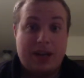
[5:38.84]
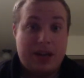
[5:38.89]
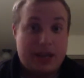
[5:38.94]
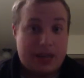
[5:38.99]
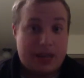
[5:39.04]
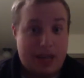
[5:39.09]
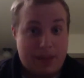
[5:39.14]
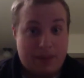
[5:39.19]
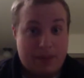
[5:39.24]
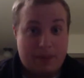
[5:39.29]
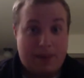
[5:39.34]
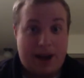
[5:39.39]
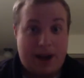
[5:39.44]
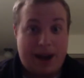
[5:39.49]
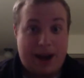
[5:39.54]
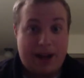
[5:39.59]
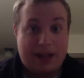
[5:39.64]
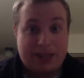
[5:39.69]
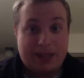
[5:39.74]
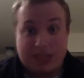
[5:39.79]
Keep in
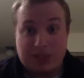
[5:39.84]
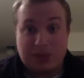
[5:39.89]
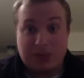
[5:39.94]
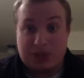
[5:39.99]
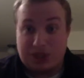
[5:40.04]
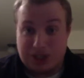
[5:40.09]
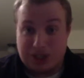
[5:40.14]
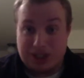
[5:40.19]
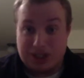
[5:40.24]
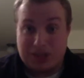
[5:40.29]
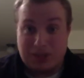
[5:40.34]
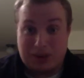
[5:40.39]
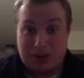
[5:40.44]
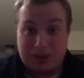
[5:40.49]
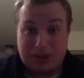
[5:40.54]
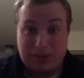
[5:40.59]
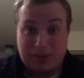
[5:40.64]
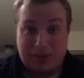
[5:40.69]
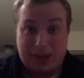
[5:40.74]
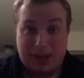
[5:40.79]
mind, this was just
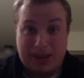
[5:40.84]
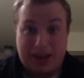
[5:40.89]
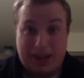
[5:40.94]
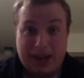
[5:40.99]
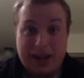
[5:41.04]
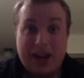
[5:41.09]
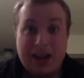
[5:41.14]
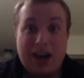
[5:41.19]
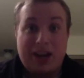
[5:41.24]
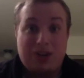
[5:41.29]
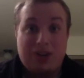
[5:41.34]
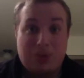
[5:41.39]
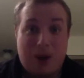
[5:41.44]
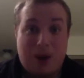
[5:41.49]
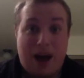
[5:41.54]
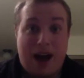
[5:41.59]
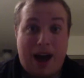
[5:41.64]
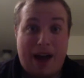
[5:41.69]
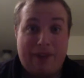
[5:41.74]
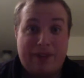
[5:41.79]
supposed to be a
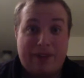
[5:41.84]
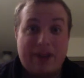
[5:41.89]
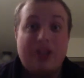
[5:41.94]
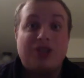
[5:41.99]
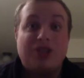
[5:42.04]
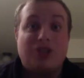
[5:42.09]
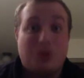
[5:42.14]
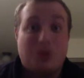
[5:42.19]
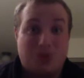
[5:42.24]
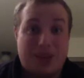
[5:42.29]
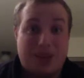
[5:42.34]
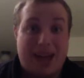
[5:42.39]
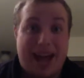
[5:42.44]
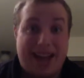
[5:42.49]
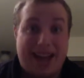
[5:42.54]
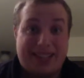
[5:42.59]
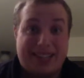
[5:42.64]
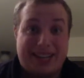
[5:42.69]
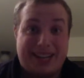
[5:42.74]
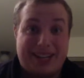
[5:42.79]
drive to the
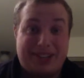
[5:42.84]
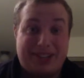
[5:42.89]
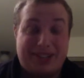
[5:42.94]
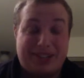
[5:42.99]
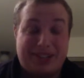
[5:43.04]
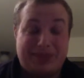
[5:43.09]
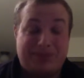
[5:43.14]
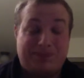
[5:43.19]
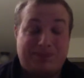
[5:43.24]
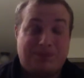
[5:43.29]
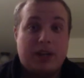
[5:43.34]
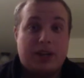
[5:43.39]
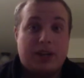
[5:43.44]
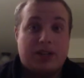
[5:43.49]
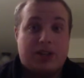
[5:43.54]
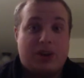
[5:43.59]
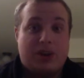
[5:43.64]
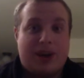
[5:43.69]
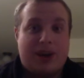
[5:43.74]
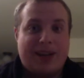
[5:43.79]
gas station.
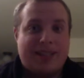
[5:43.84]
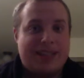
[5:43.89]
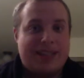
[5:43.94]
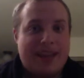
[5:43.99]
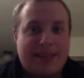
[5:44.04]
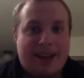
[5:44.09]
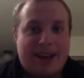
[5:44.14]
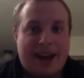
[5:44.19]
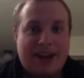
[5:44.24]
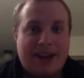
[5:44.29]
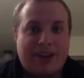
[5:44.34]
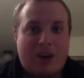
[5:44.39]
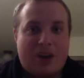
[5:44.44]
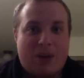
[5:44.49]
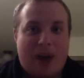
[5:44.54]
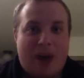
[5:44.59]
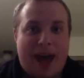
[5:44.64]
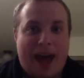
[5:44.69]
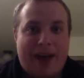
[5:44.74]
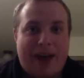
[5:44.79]
So I say that I
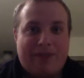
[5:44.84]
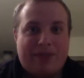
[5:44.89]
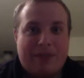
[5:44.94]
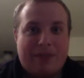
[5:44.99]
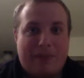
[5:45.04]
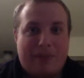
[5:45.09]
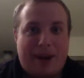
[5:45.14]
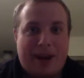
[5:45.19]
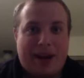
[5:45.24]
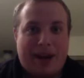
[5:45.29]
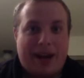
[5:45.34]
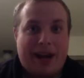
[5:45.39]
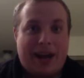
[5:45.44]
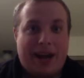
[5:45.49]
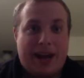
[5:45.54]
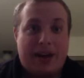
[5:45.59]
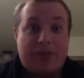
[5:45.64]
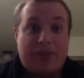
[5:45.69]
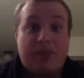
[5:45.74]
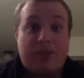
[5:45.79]
don't have the money,
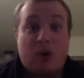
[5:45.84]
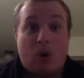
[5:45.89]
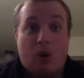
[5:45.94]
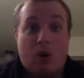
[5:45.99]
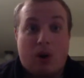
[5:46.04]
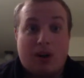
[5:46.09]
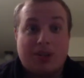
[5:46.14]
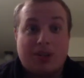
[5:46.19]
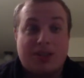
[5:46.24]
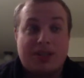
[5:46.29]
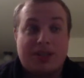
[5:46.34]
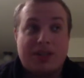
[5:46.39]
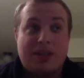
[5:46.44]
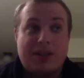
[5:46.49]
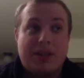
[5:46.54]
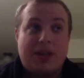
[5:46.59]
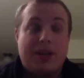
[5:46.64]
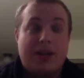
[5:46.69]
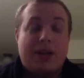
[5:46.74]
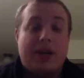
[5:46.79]
and of course,
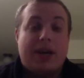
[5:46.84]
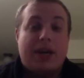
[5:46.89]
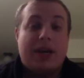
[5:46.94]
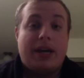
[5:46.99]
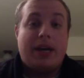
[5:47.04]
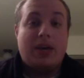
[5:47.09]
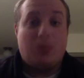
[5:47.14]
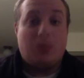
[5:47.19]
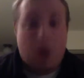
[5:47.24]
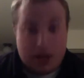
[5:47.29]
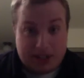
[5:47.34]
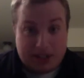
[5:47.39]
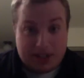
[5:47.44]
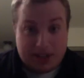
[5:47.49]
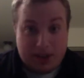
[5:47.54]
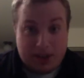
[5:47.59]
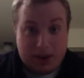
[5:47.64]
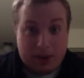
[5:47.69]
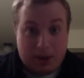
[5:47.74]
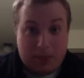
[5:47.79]
he wants
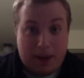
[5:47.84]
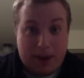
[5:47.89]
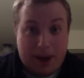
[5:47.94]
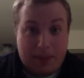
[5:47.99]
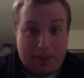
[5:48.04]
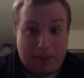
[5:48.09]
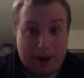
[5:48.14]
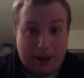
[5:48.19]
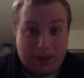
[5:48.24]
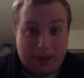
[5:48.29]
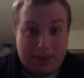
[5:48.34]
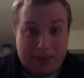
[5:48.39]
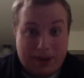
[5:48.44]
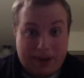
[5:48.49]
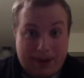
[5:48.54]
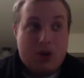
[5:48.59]
to go to my apartment.